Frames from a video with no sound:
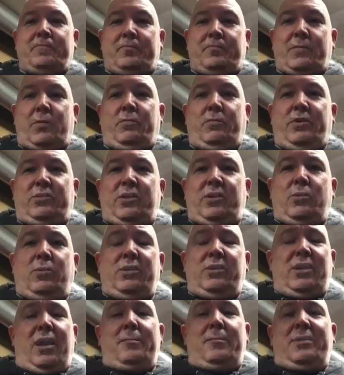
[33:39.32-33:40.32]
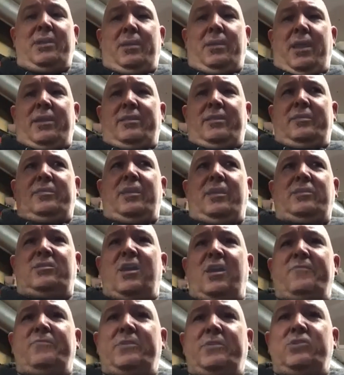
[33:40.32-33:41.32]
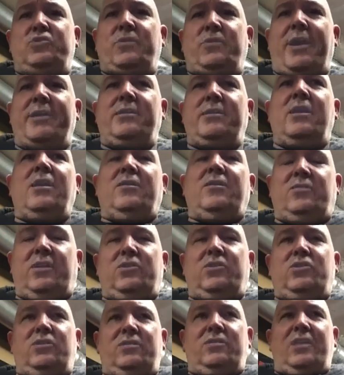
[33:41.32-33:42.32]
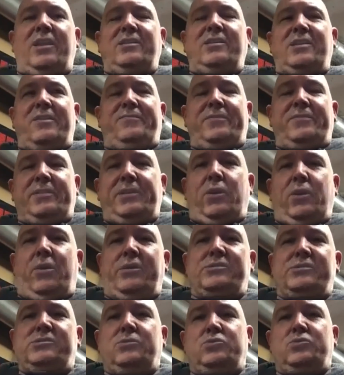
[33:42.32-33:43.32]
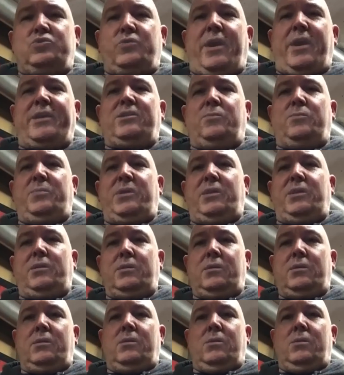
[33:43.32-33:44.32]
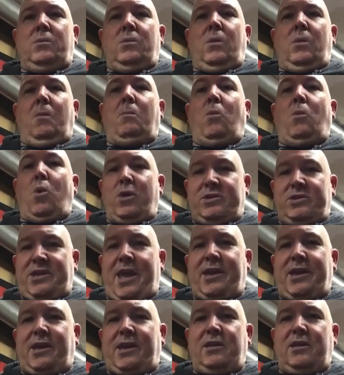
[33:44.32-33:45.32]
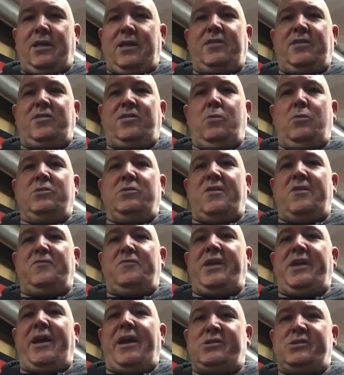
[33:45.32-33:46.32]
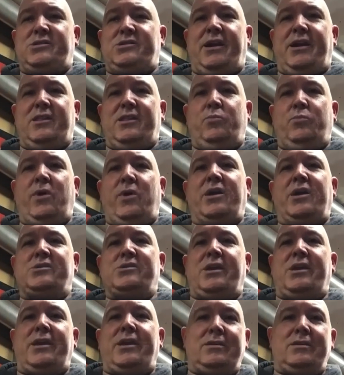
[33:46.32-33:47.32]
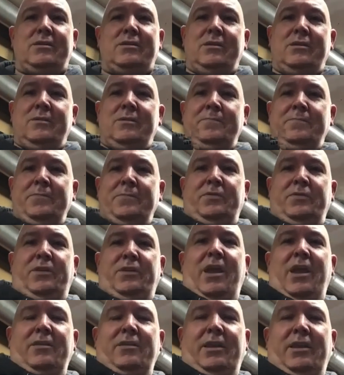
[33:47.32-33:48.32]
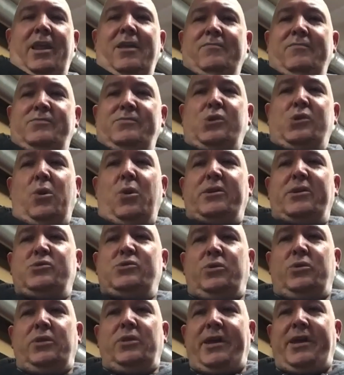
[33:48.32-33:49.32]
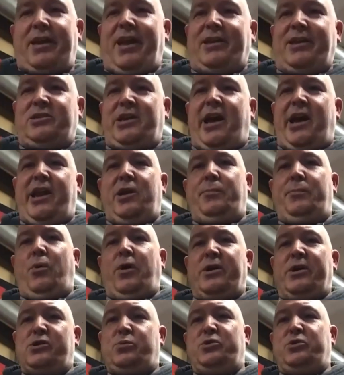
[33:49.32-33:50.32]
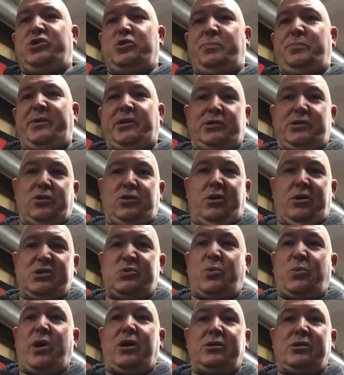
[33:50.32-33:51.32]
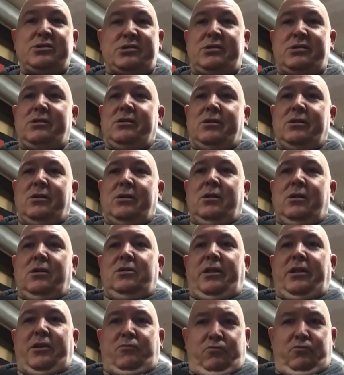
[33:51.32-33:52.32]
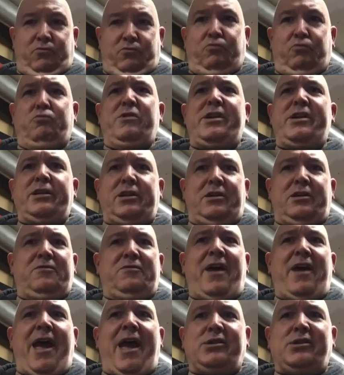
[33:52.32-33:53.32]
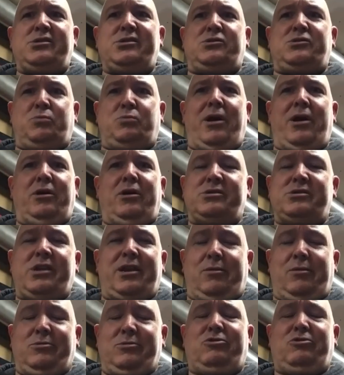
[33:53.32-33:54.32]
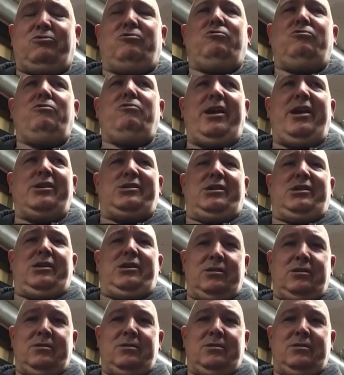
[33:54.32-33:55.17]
but they were, and they definitely tried, they definitely also tried to be more techie. Like they were definitely outside of the box. Like they'd have songs where like entire parts would just be guitar swells, like really fast swells. Like it was crazy.